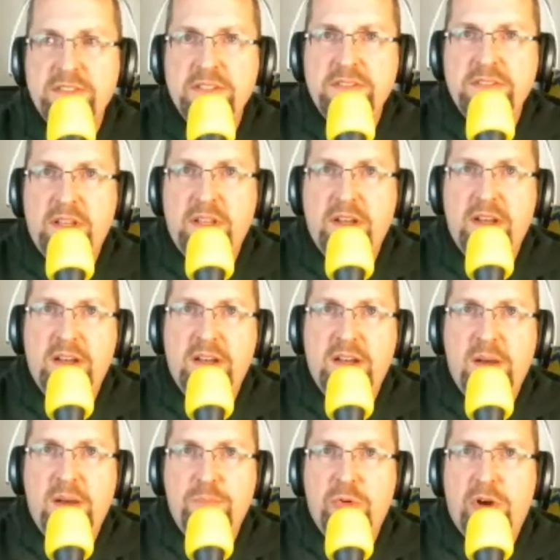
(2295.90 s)
is
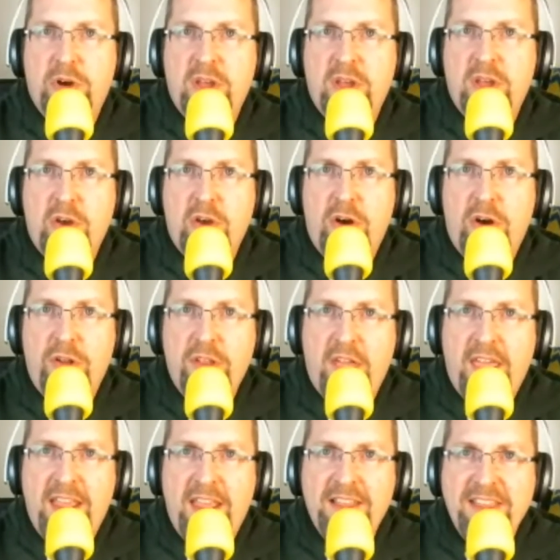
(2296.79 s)
uh, a book called
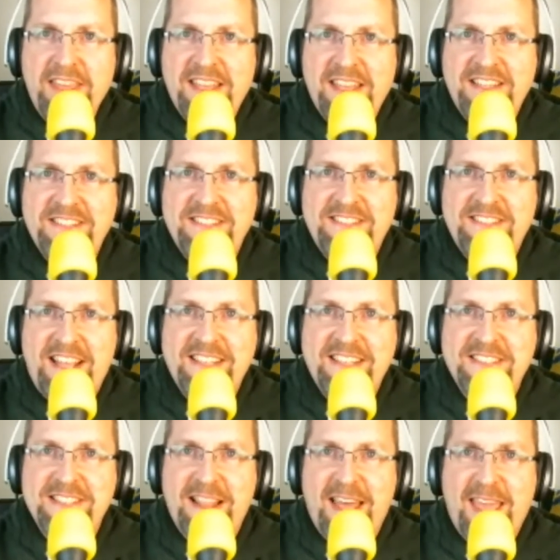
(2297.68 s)
Alien
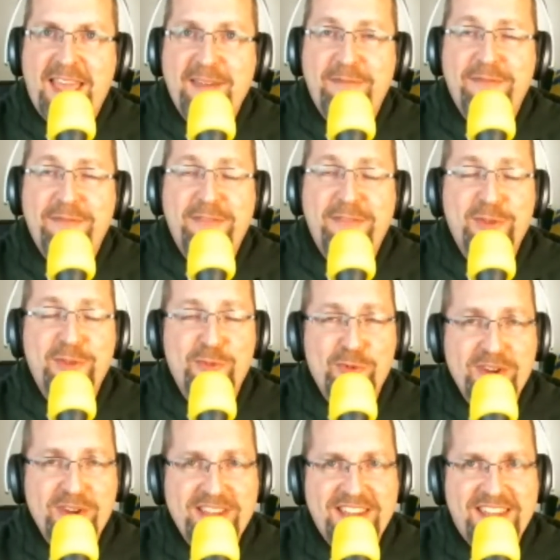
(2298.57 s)
Sex Slave
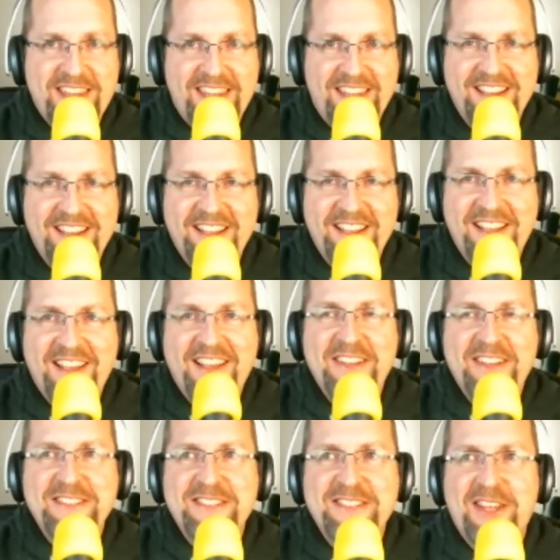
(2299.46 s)
Three.
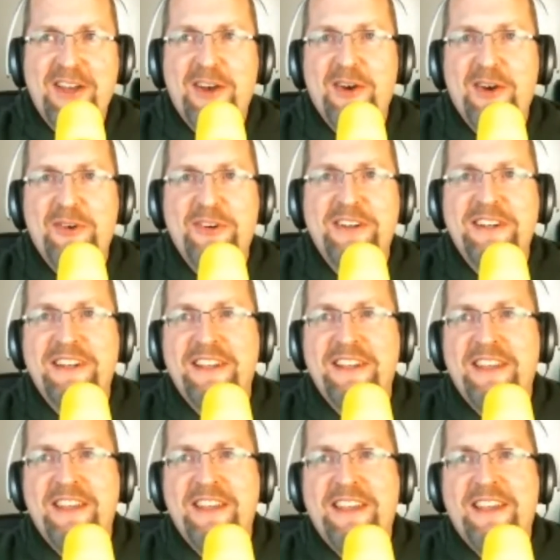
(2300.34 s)
So,
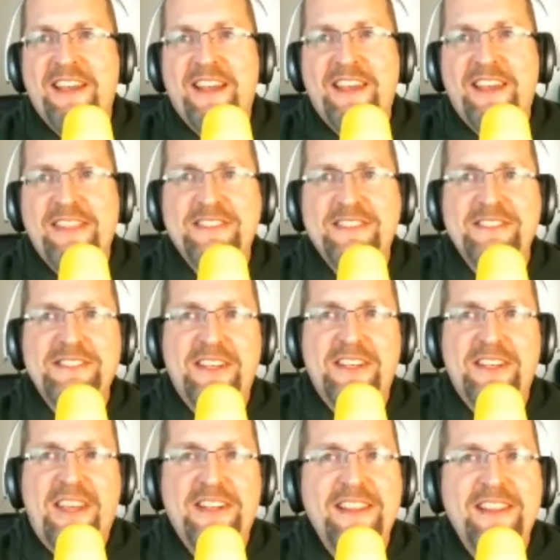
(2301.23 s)
this is
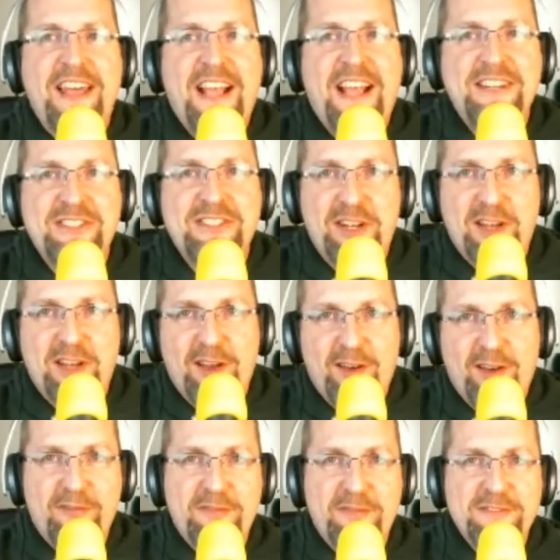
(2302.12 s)
a collection
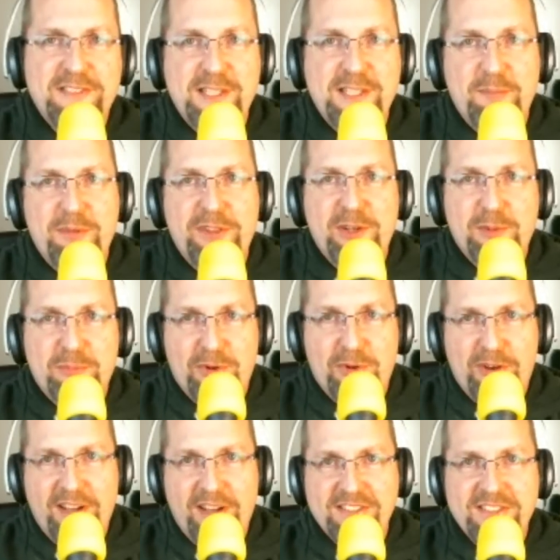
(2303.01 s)
of similar
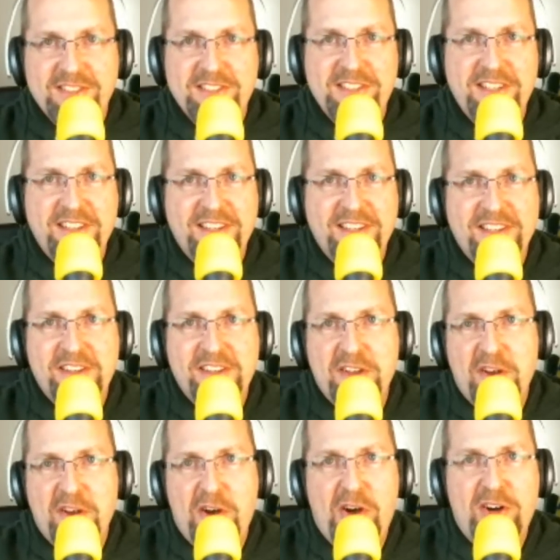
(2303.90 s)
books,
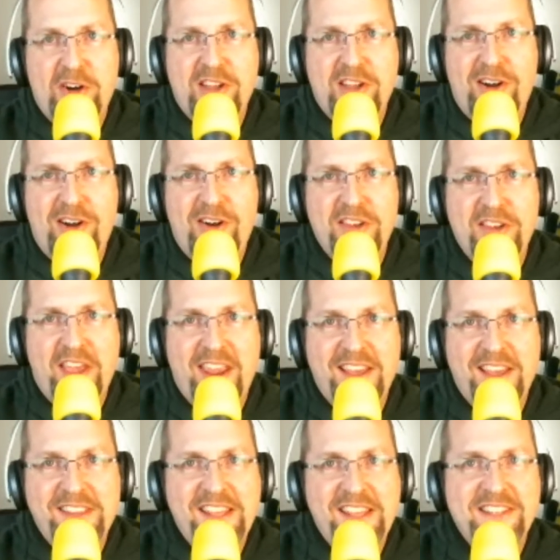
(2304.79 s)
all called
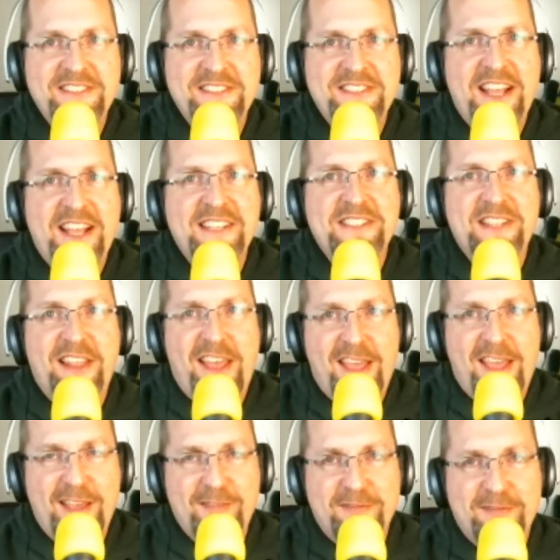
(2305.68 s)
Alien Sex
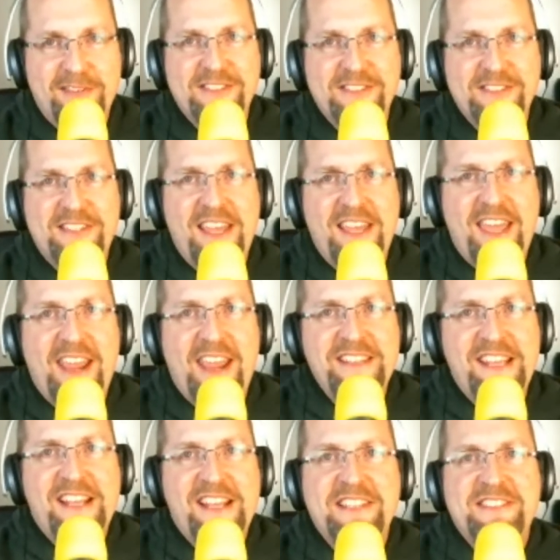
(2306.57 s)
Slave. It's the
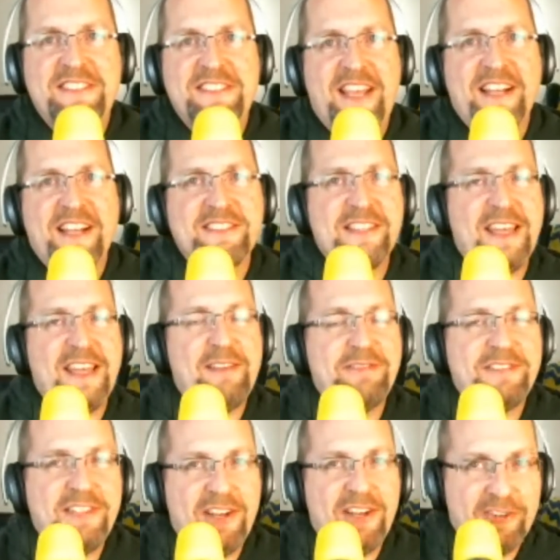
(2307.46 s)
Alien Sex
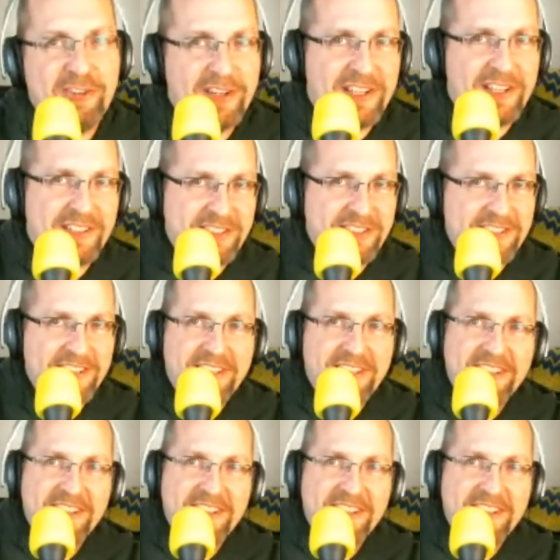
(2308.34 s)
Slave series.